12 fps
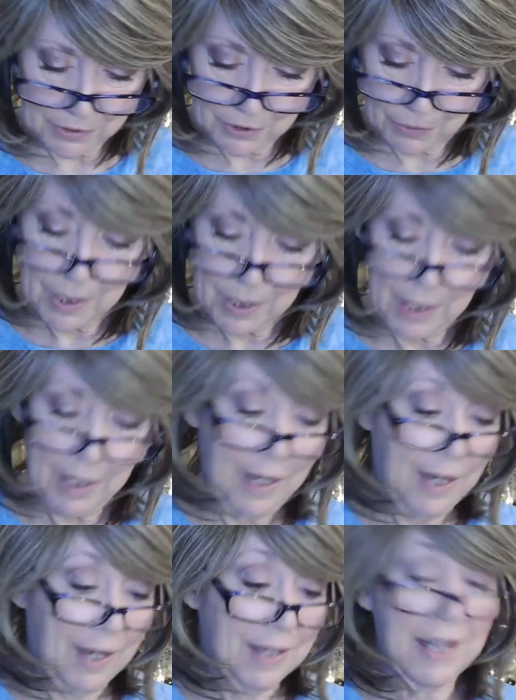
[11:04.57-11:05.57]
And so,
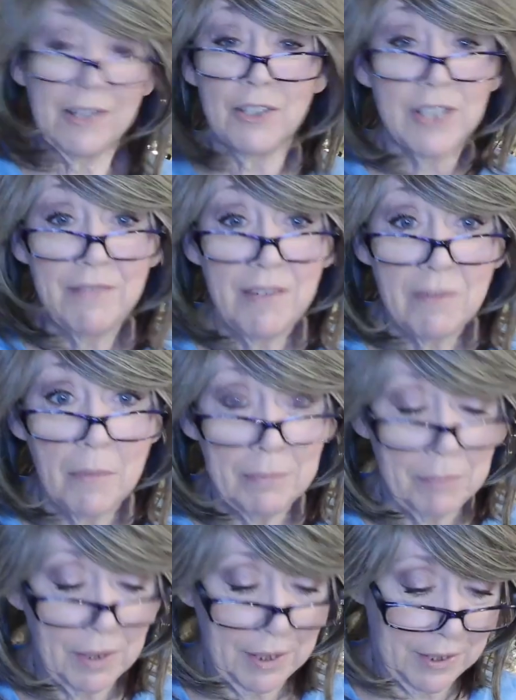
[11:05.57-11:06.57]
because I've
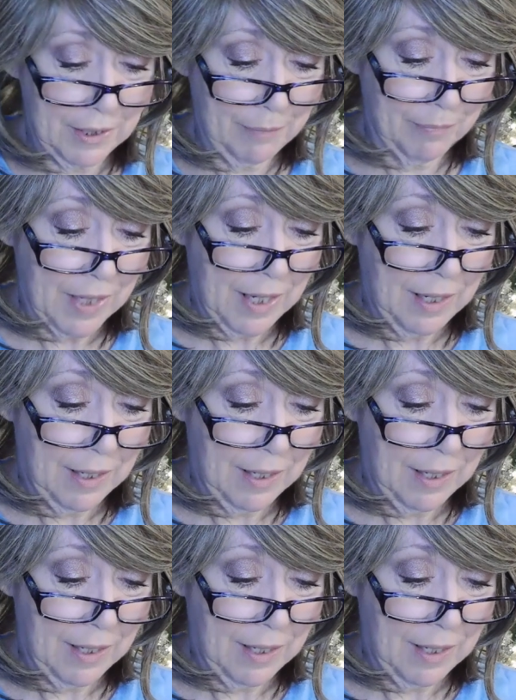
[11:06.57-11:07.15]
never met Belinda.